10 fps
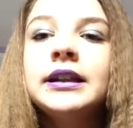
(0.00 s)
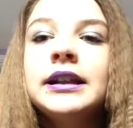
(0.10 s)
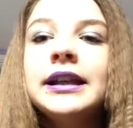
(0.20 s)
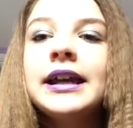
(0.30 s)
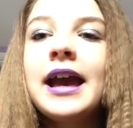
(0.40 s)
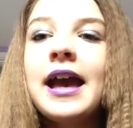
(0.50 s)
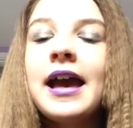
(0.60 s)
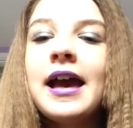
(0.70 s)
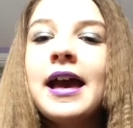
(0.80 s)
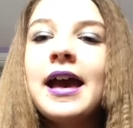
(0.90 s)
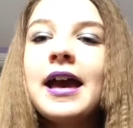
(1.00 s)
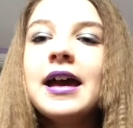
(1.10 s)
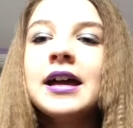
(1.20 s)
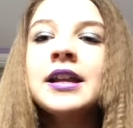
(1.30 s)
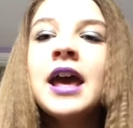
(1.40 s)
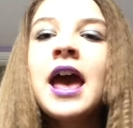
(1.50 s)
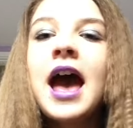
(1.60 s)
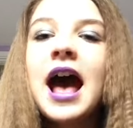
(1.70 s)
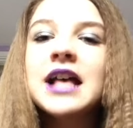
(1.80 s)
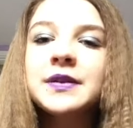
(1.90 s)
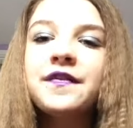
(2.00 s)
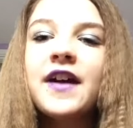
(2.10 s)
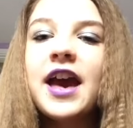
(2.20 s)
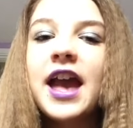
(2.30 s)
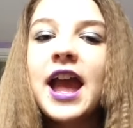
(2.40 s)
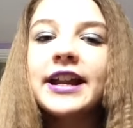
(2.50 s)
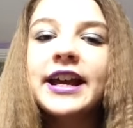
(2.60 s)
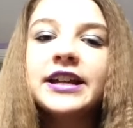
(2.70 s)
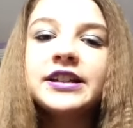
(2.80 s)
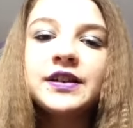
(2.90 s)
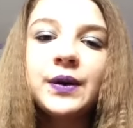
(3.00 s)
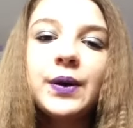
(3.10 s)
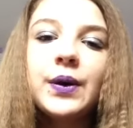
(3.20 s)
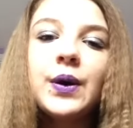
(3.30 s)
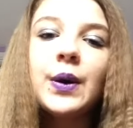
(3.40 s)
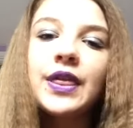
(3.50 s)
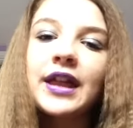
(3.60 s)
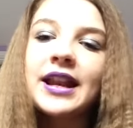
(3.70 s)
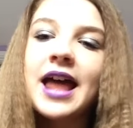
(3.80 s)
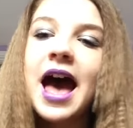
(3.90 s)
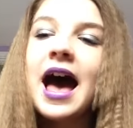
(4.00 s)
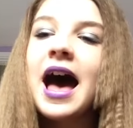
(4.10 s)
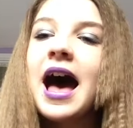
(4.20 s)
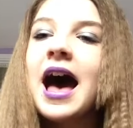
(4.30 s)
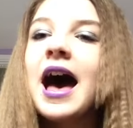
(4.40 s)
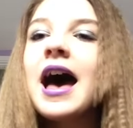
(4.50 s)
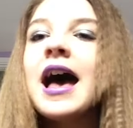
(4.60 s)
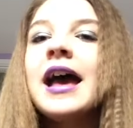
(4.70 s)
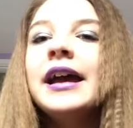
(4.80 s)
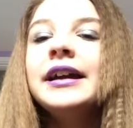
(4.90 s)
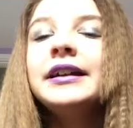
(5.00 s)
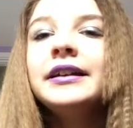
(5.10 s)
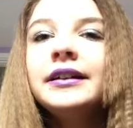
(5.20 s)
the end, as we fade into the night,